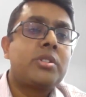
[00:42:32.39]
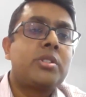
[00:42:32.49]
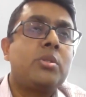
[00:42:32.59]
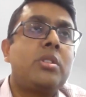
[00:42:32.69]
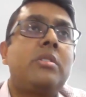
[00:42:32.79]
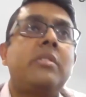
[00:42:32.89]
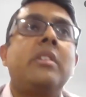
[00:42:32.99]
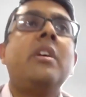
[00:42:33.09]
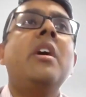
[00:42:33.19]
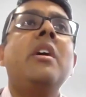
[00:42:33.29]
So
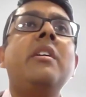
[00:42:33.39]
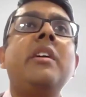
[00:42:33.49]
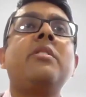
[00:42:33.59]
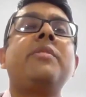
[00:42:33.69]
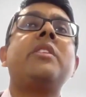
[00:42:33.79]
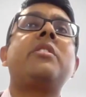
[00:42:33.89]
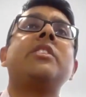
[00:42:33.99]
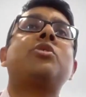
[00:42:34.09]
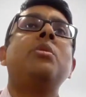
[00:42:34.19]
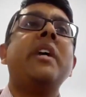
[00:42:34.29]
the rate of
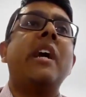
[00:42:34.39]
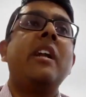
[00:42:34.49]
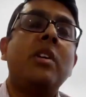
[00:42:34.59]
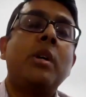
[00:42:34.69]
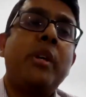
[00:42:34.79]
interest could be anywhere